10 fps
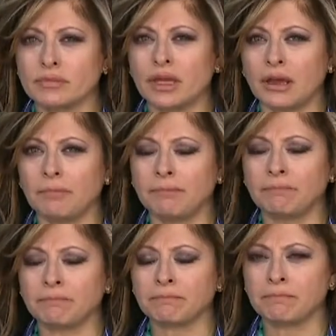it
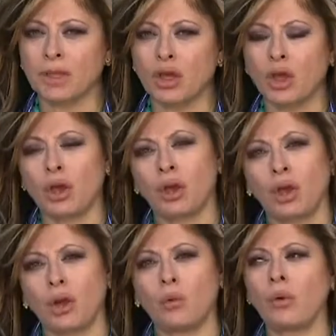could be solved
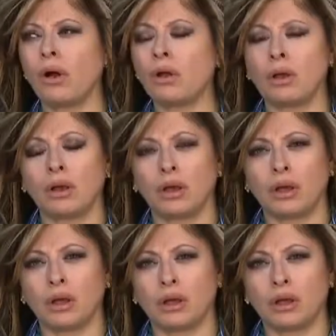in 15
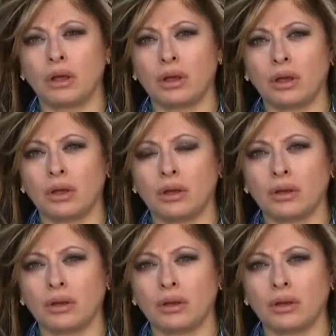minutes. If the